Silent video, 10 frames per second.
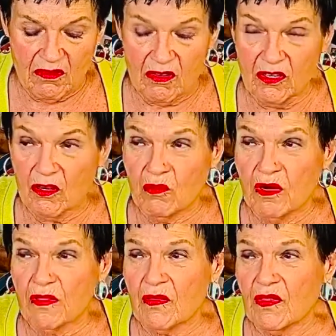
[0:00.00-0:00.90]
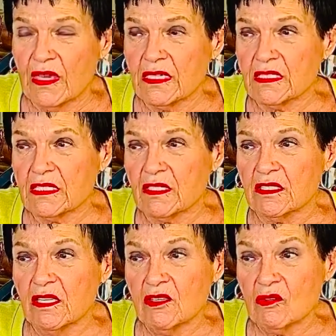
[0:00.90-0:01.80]
you know, one of the things that,
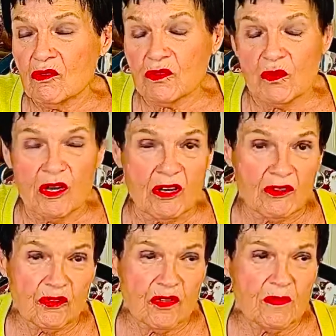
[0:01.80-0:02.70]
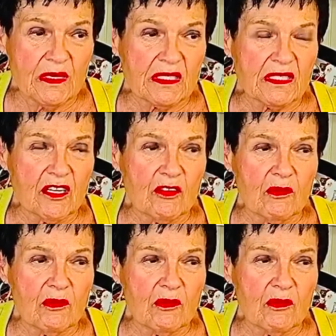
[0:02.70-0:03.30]
of course, we are a treatment center,